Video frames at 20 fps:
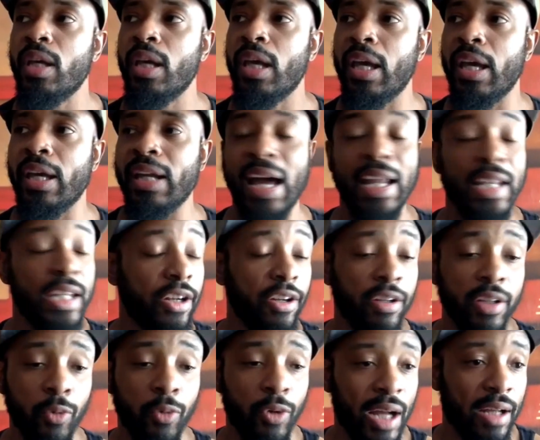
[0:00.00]
And I
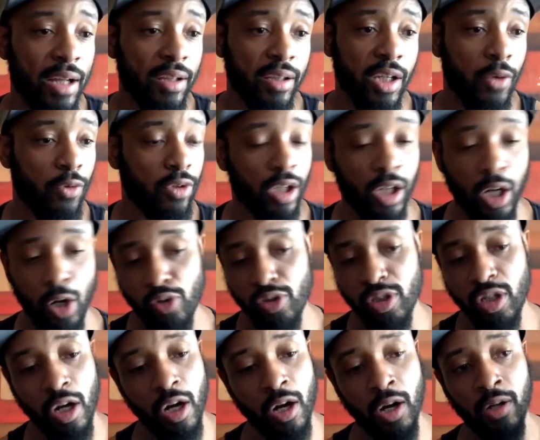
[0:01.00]
literally went out there. When the coach
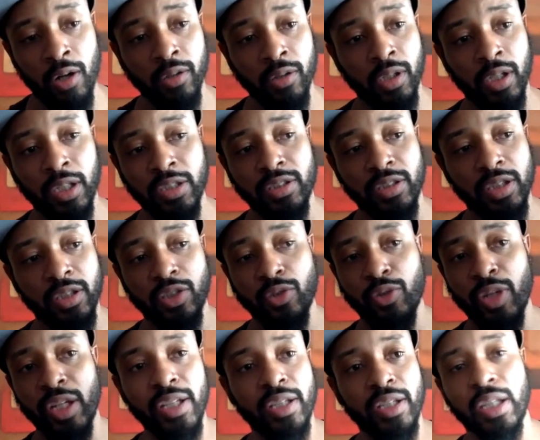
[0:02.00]
called us to do
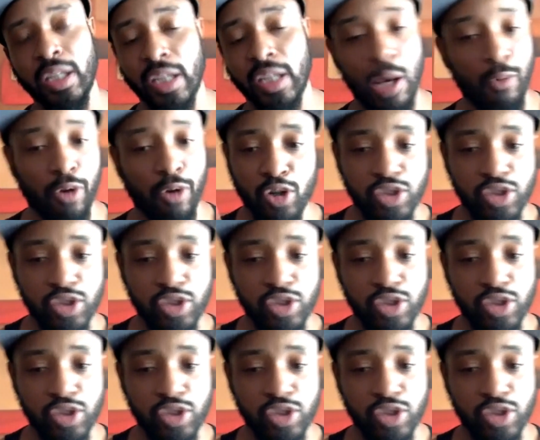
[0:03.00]
anything, I would go